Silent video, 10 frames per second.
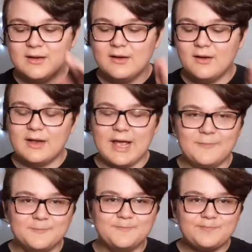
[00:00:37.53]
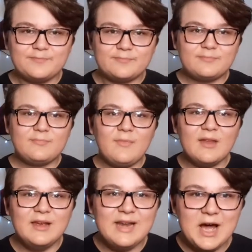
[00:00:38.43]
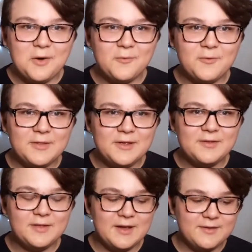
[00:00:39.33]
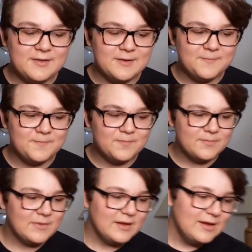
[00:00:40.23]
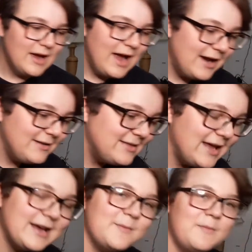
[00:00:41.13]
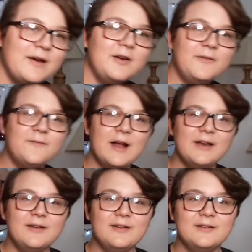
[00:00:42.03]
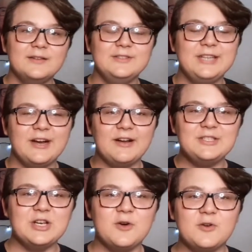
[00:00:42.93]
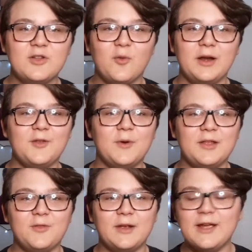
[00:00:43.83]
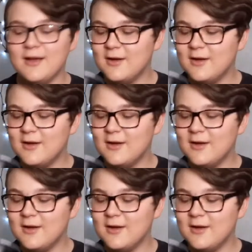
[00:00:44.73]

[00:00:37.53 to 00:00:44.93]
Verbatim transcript: Okay. Now, for this list, I had to thank my good friend Cherry Choke 2023